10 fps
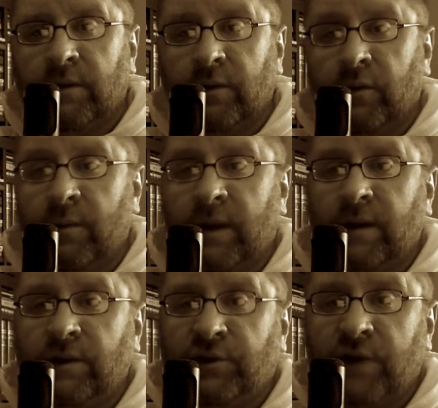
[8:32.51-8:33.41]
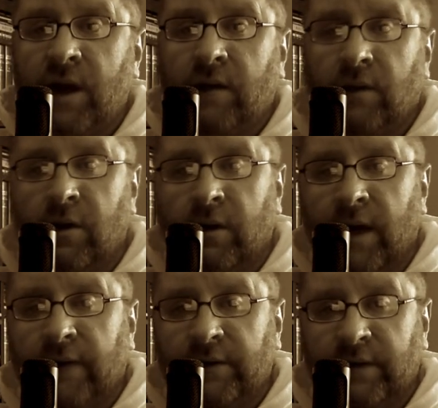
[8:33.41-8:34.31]
who remained in shock long
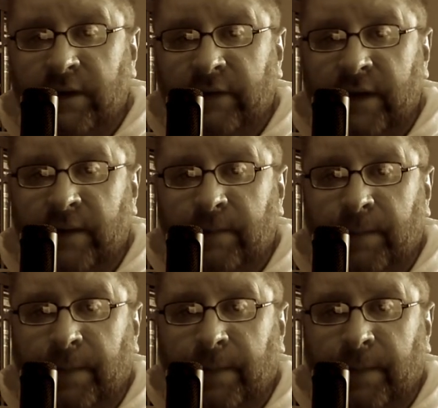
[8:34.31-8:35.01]
after the event.